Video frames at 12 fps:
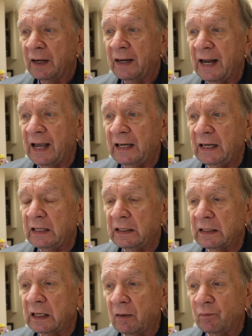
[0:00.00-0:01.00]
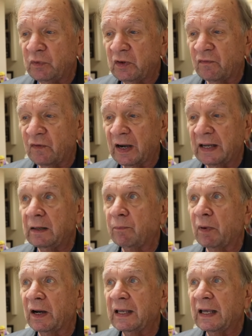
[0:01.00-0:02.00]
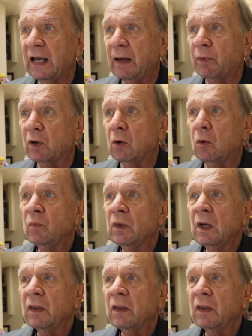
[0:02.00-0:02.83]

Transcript: Net income divided by capital,